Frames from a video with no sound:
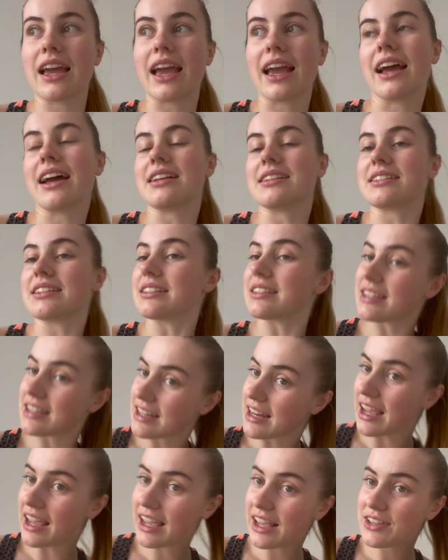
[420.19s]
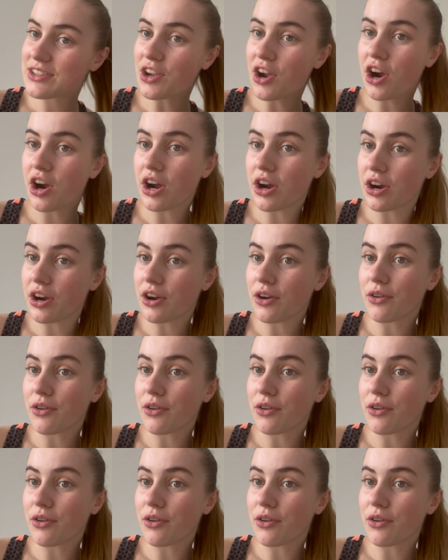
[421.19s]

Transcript: And today is our